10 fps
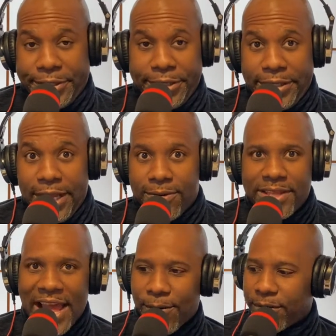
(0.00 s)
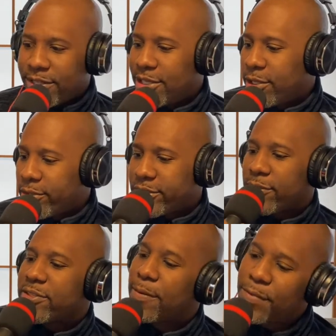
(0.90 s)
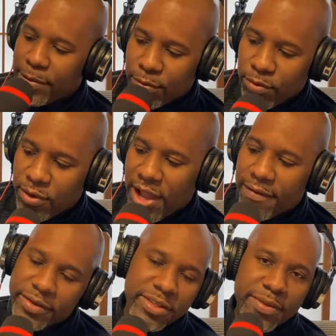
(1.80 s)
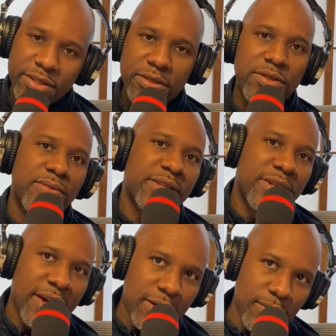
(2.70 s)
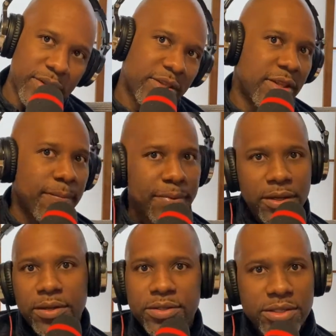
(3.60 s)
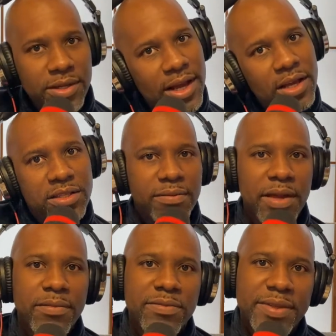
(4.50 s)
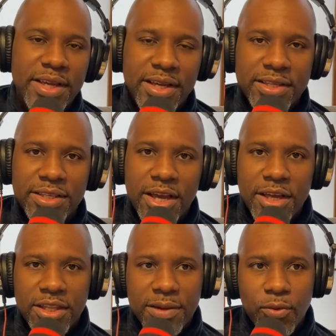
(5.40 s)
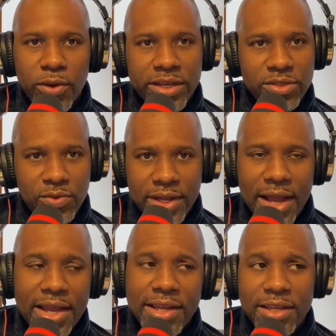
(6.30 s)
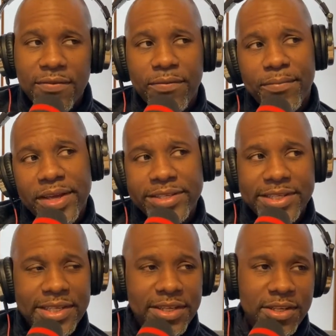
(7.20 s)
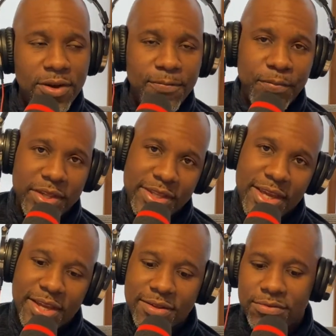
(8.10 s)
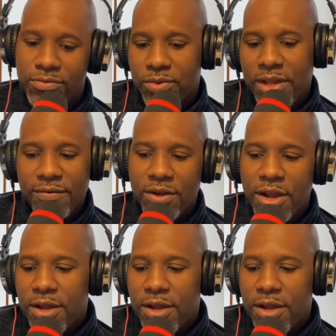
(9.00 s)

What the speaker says: good luck with that one, you know. So some people were having some issues with their bills and their housing payments because their mortgages were cut. And if basically, you know, a 10 whatever